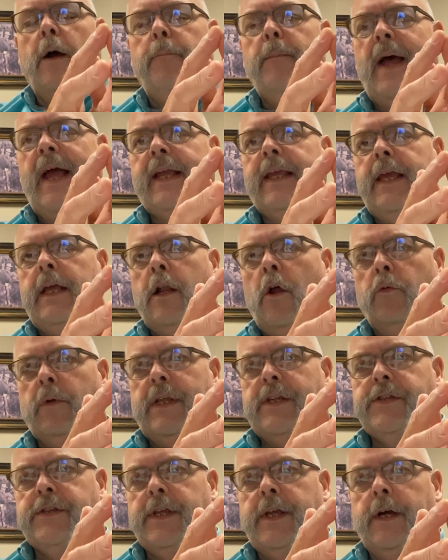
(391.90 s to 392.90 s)
back in on
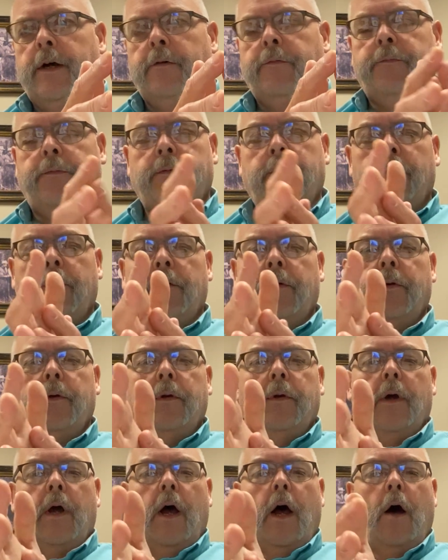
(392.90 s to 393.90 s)
itself,
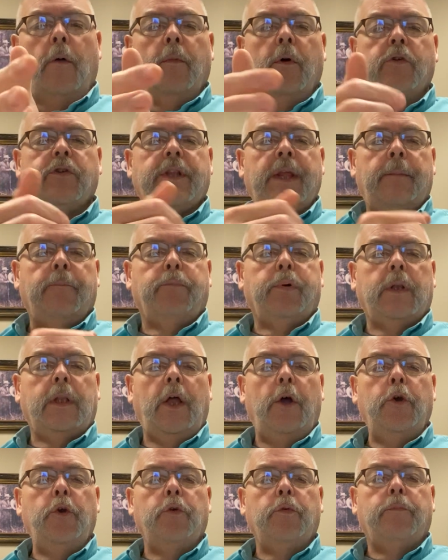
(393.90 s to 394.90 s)
almost
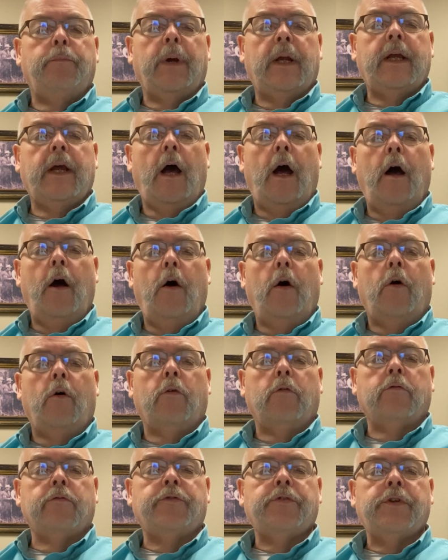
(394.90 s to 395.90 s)
implode,
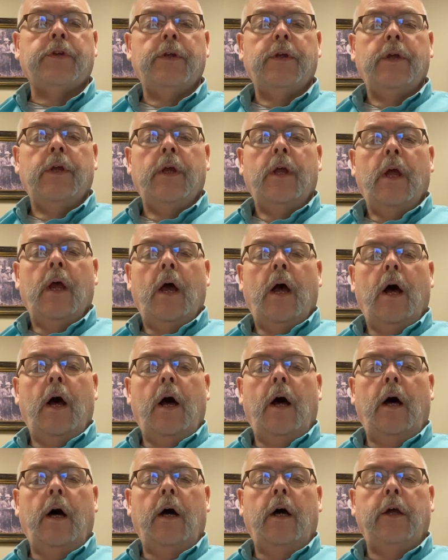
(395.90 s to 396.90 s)
because
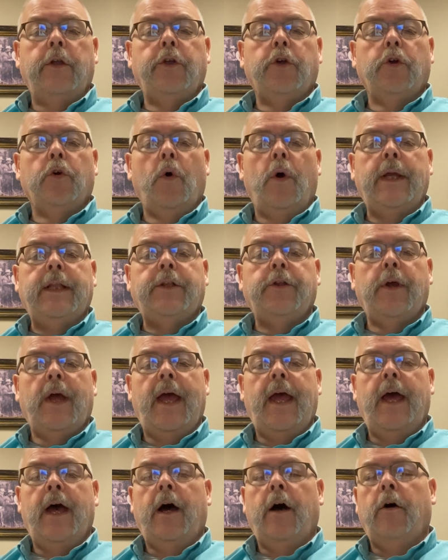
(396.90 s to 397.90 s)
you're going to
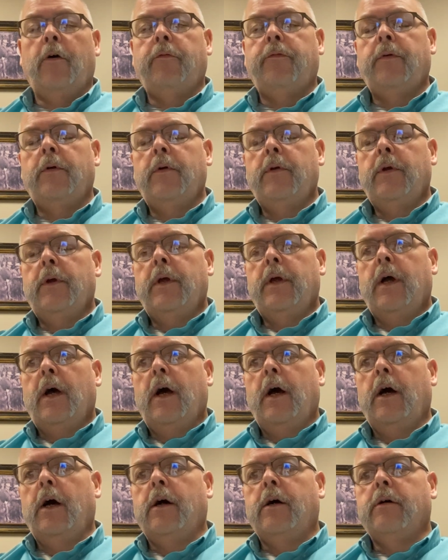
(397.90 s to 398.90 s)
have
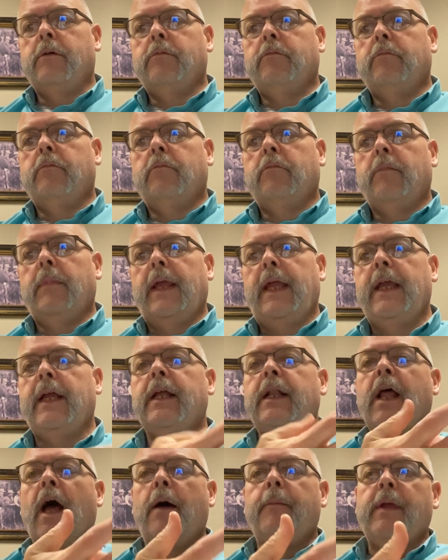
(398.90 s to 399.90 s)

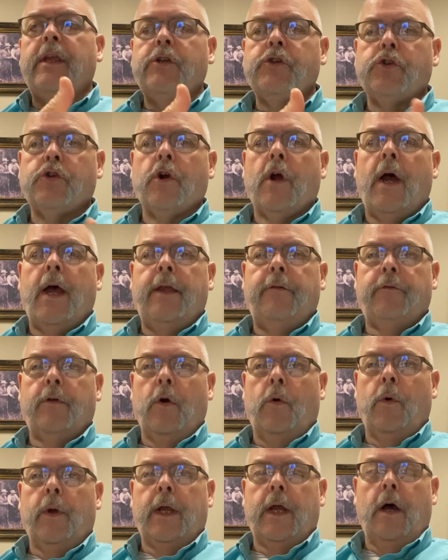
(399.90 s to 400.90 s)
economic strife
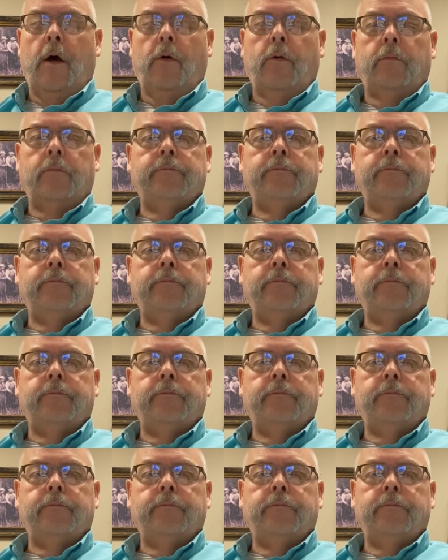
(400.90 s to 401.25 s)
going on.